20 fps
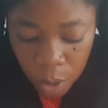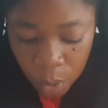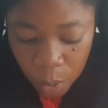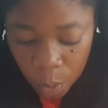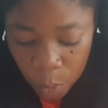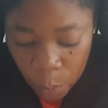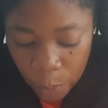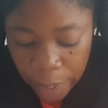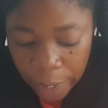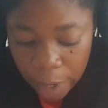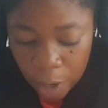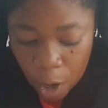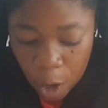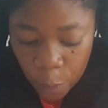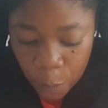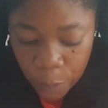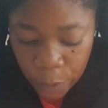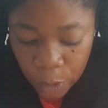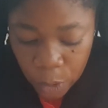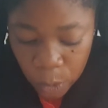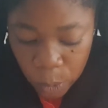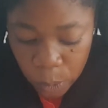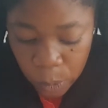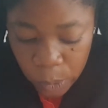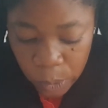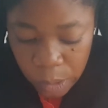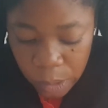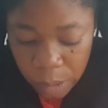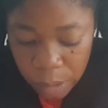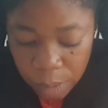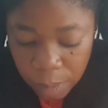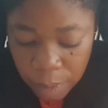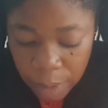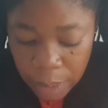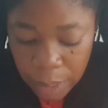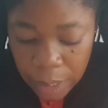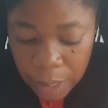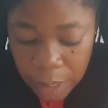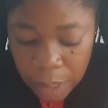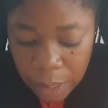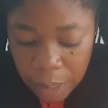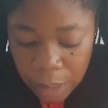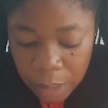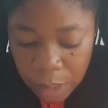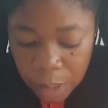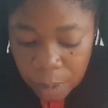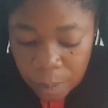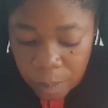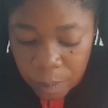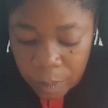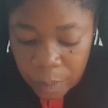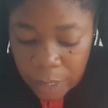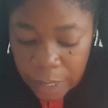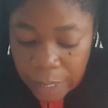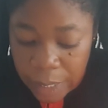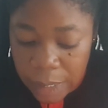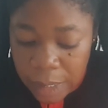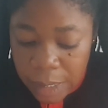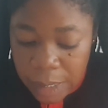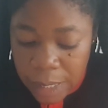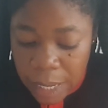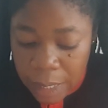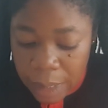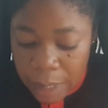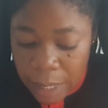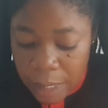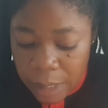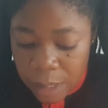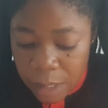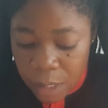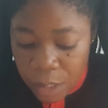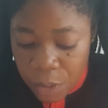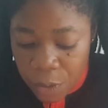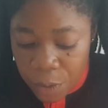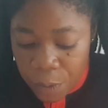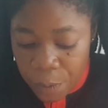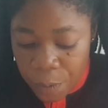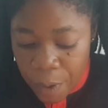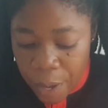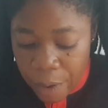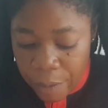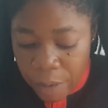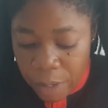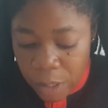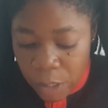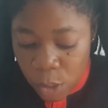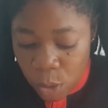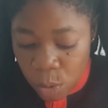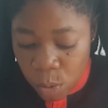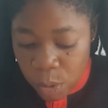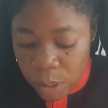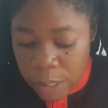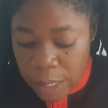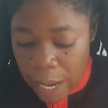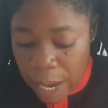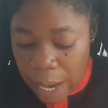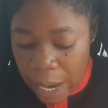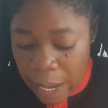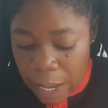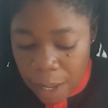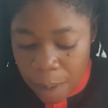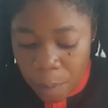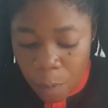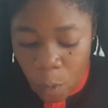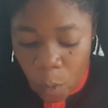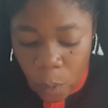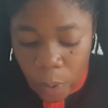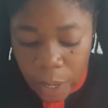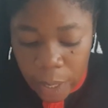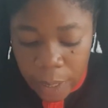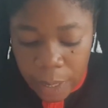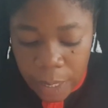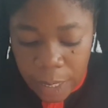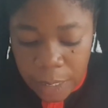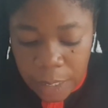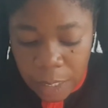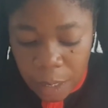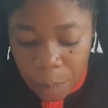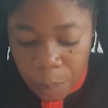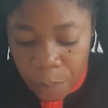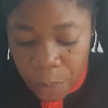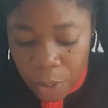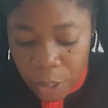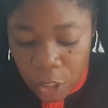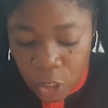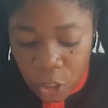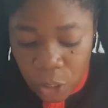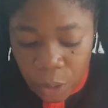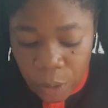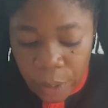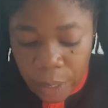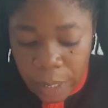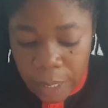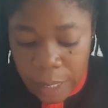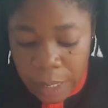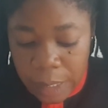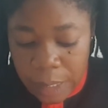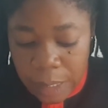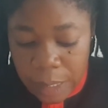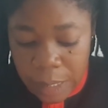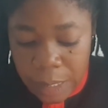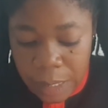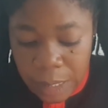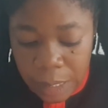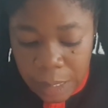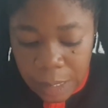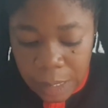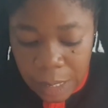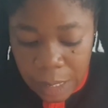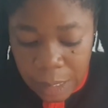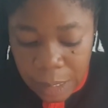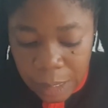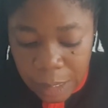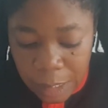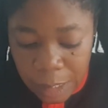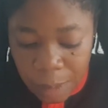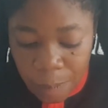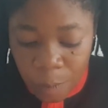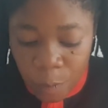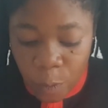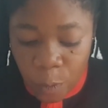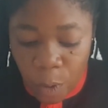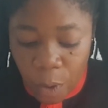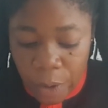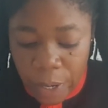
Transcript: we often use it in sentences referring to time, weather, temperature, and distances. For